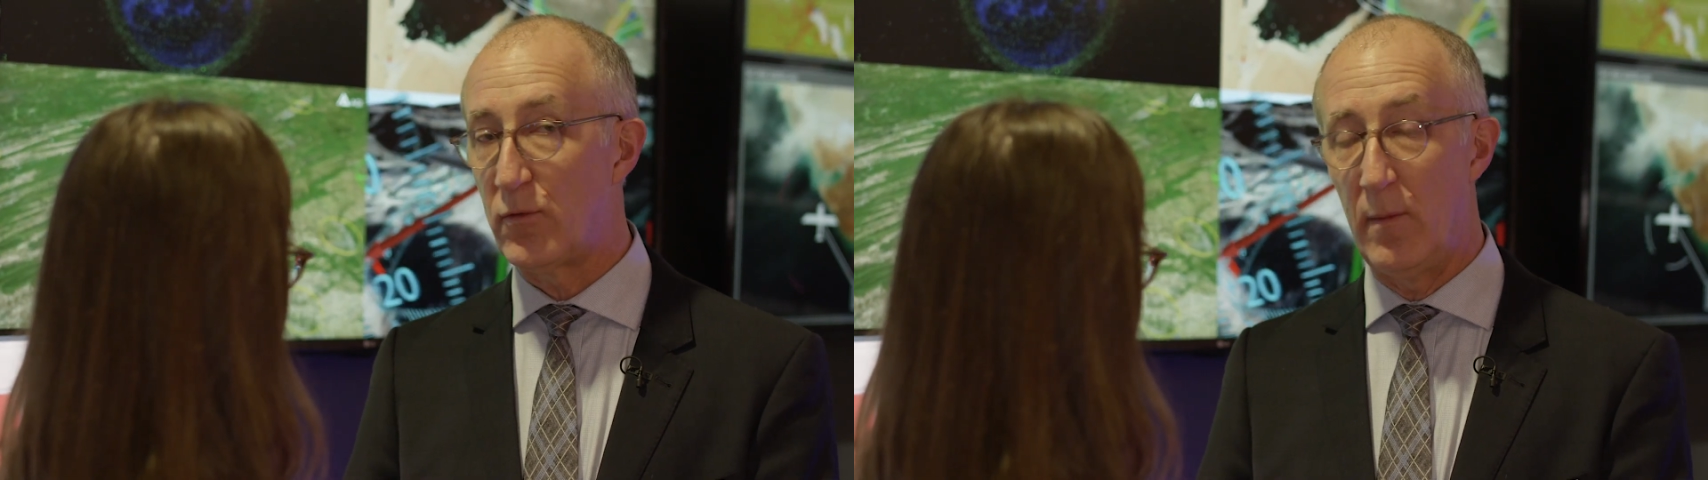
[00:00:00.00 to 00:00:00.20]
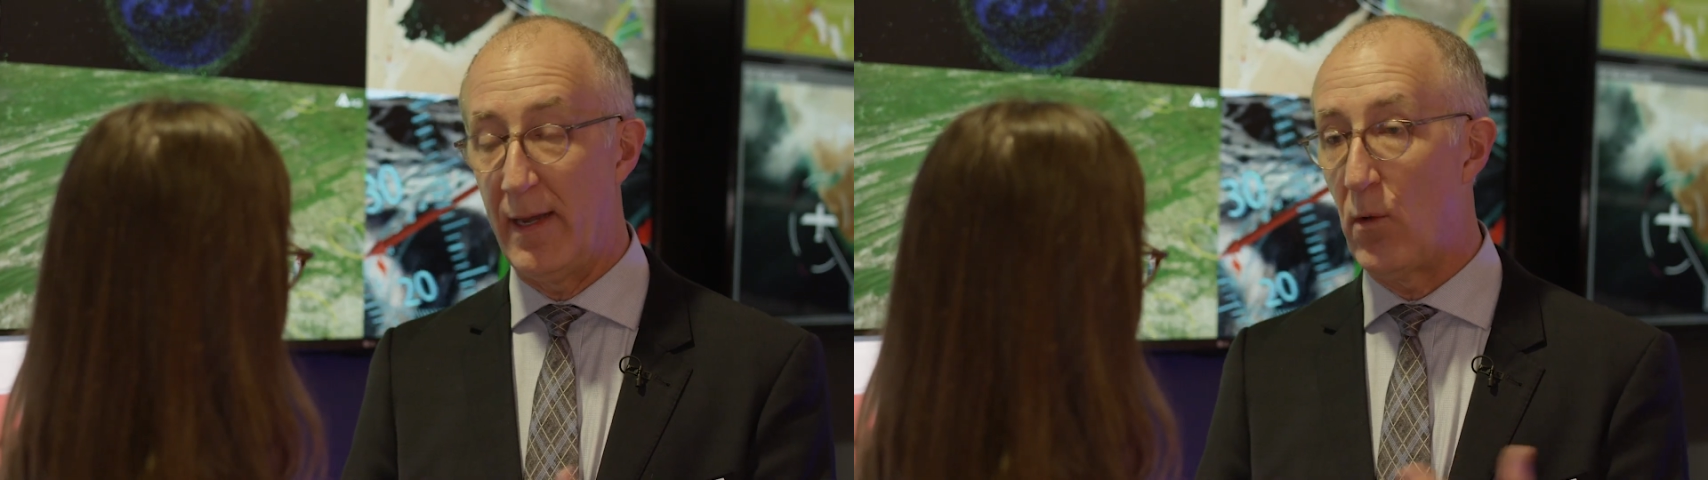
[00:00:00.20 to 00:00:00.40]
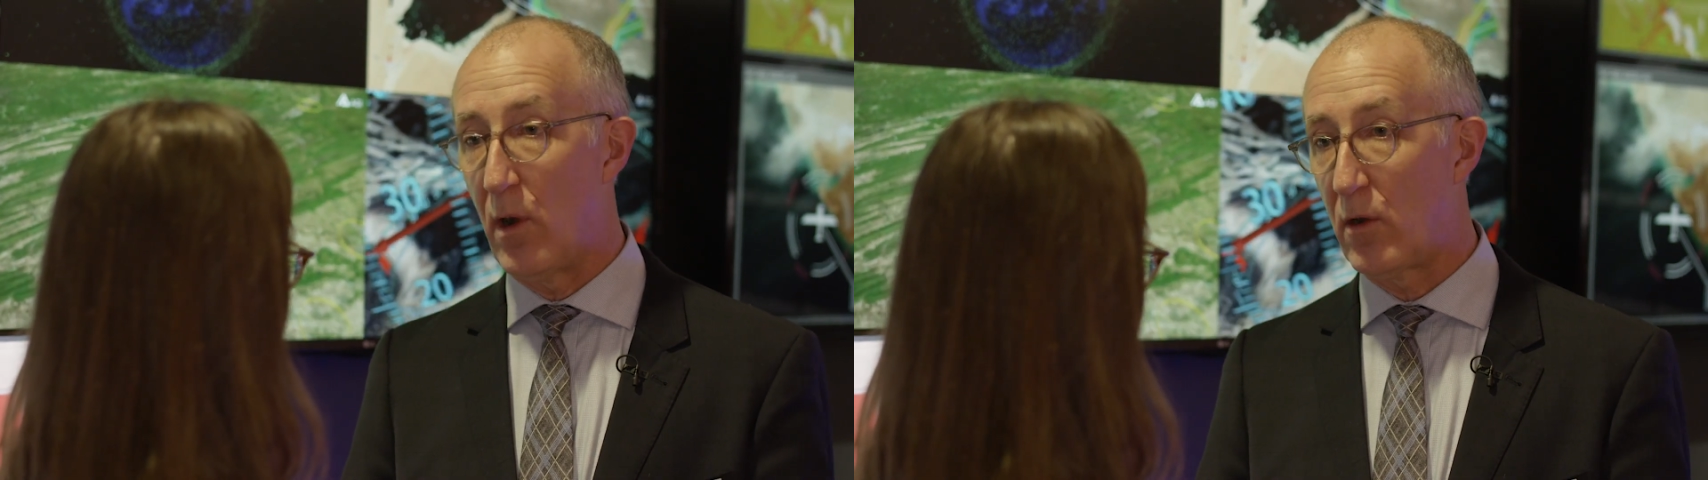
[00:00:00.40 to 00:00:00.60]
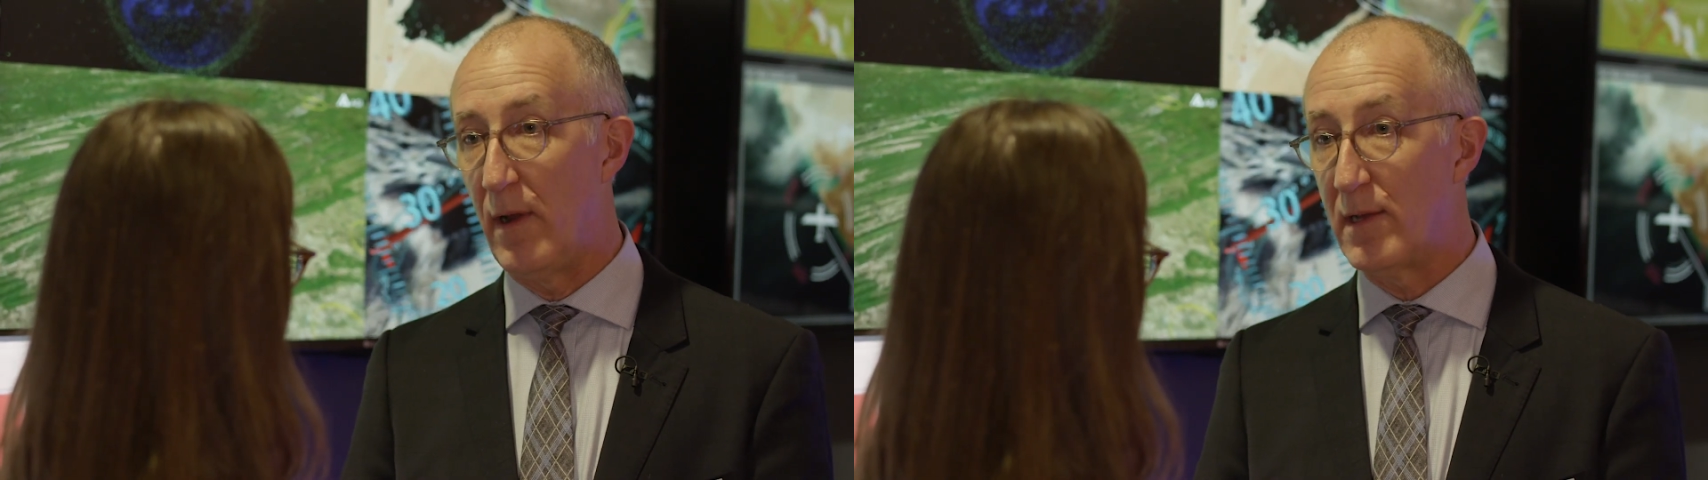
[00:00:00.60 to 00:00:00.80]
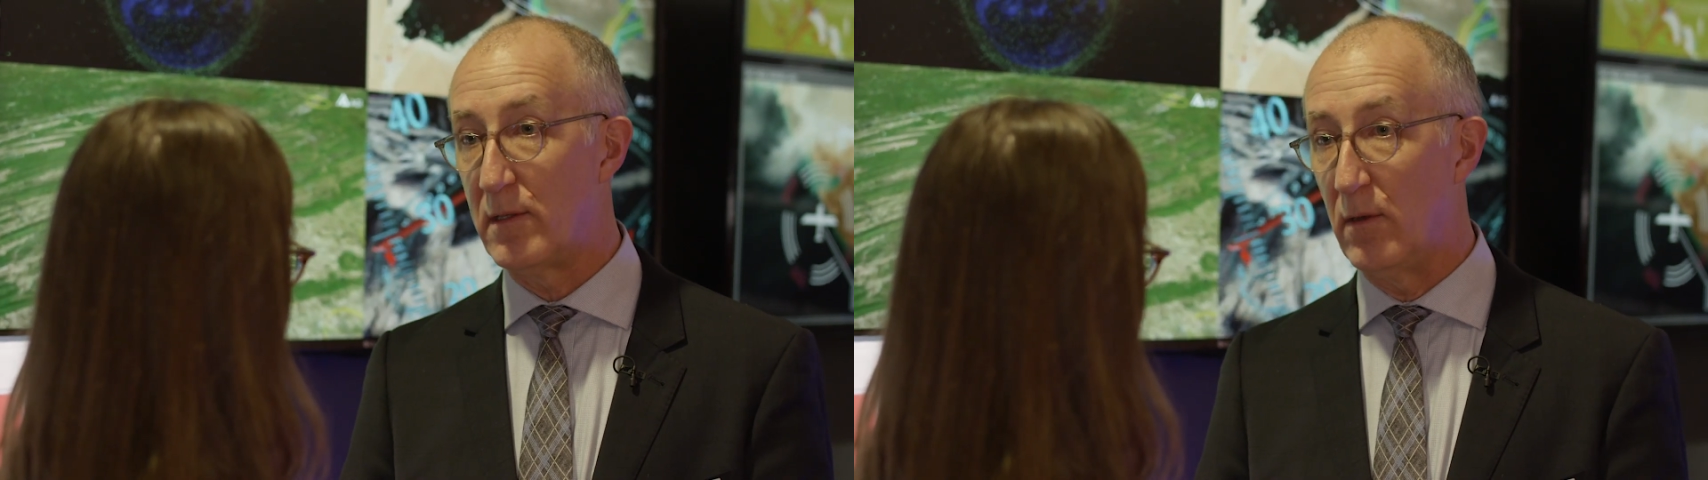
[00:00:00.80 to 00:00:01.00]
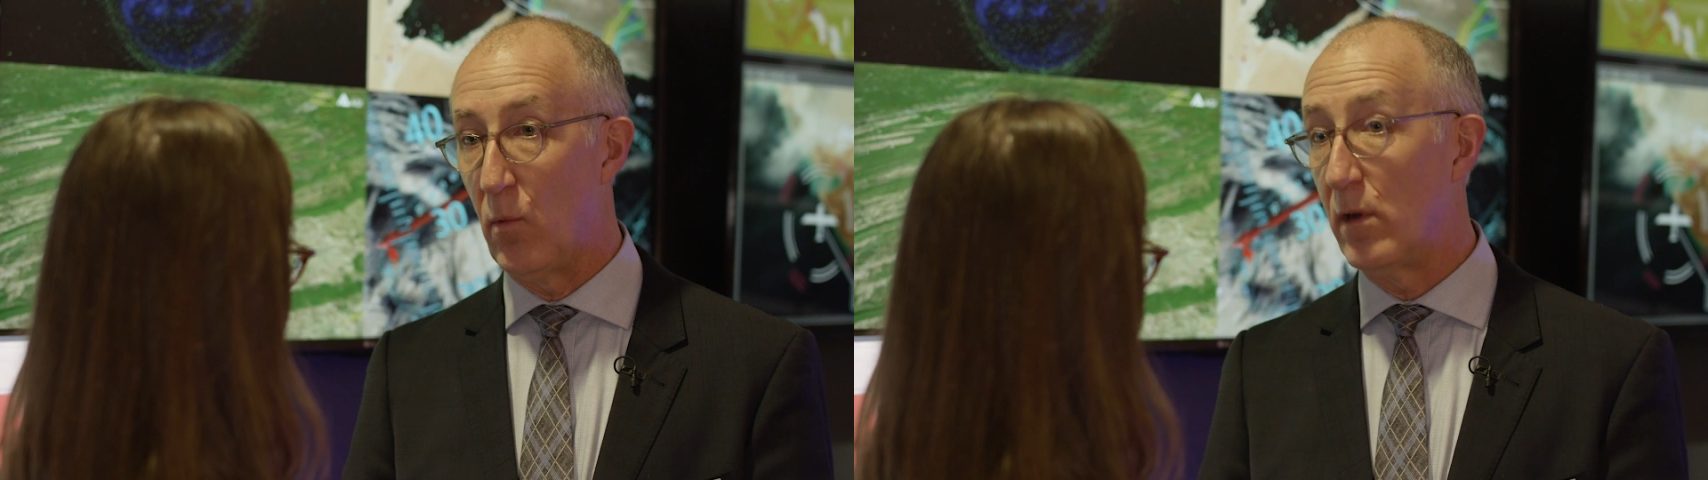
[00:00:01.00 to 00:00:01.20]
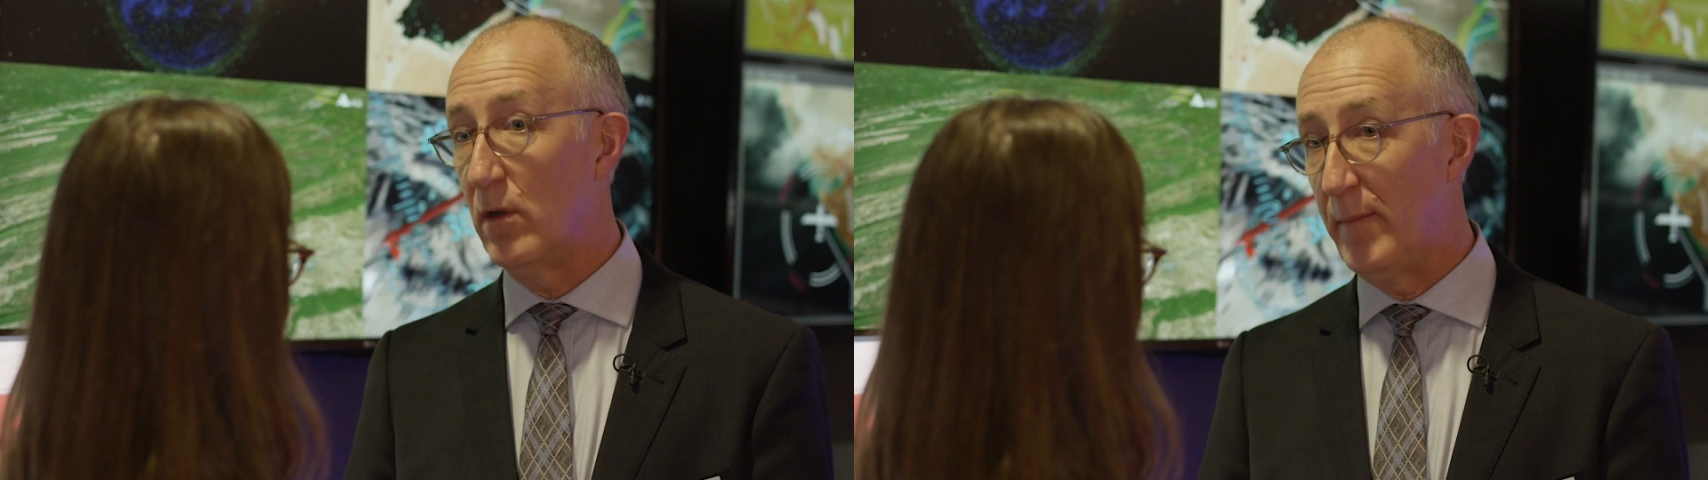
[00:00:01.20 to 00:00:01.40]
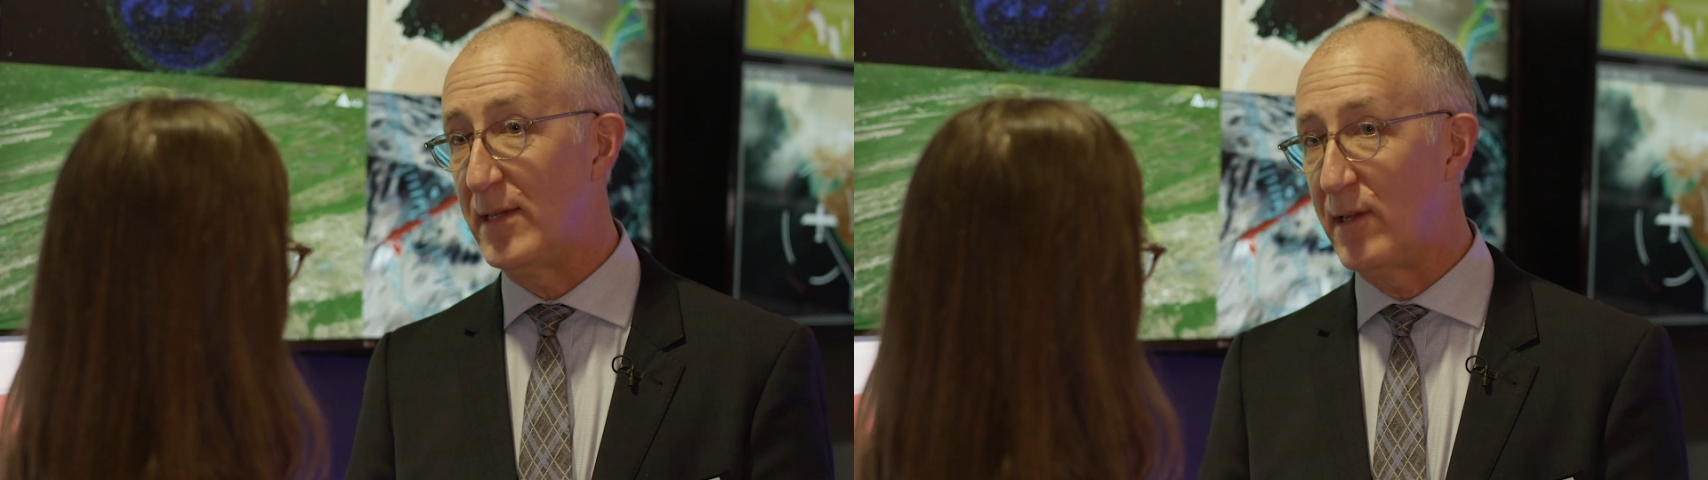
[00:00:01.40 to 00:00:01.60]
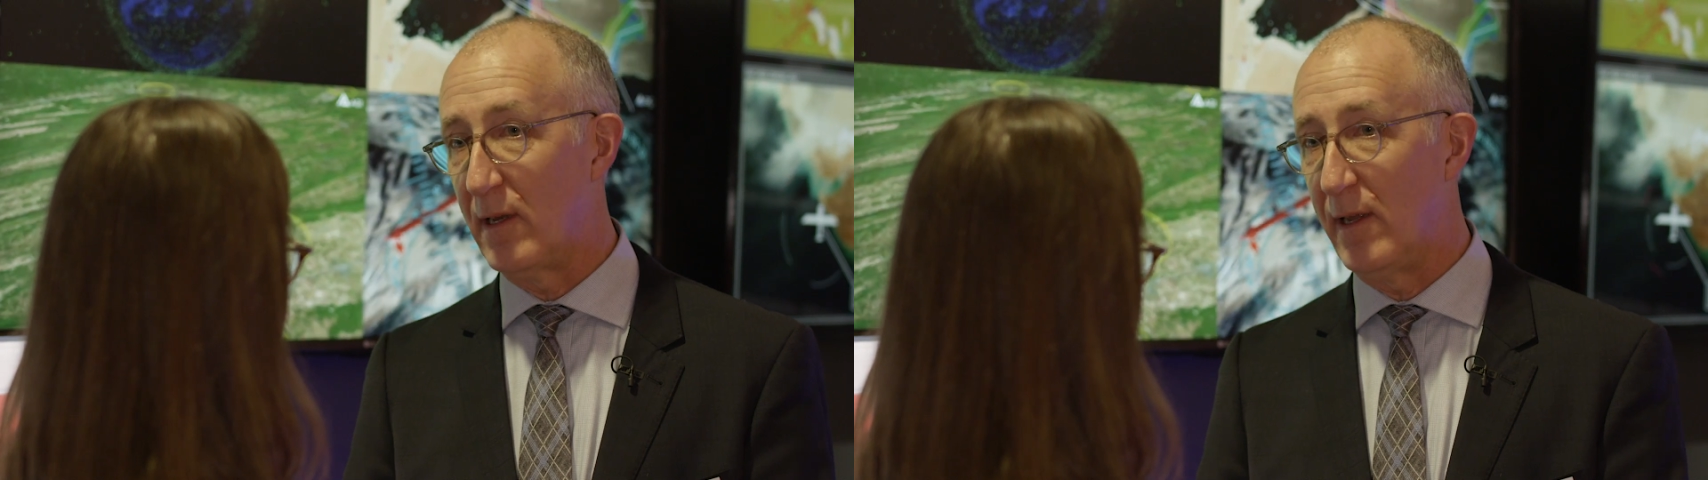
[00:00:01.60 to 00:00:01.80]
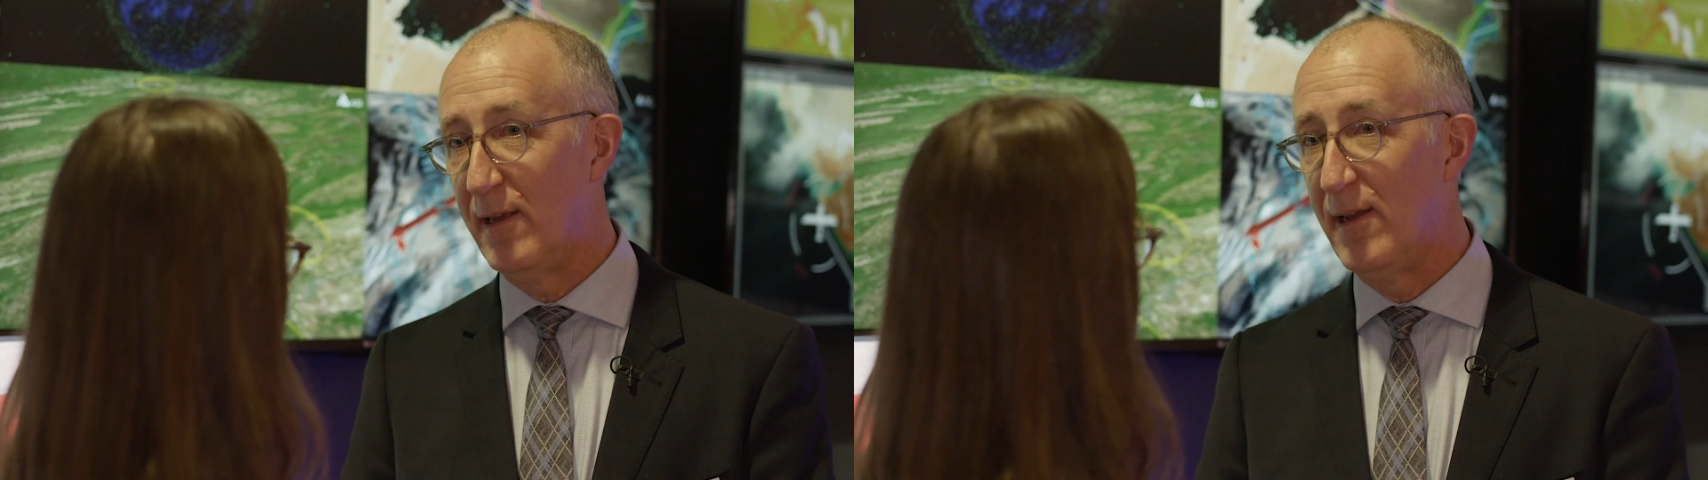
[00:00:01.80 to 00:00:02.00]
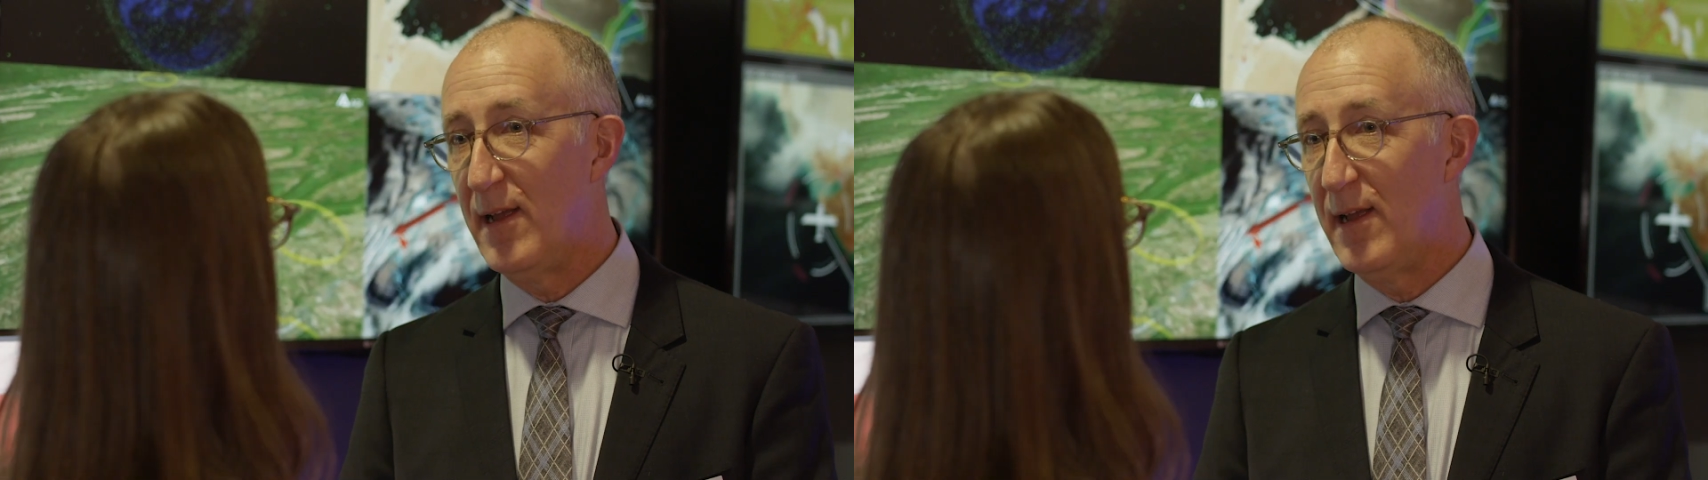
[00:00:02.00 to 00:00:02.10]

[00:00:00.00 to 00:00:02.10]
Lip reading: from anywhere across the world, basically,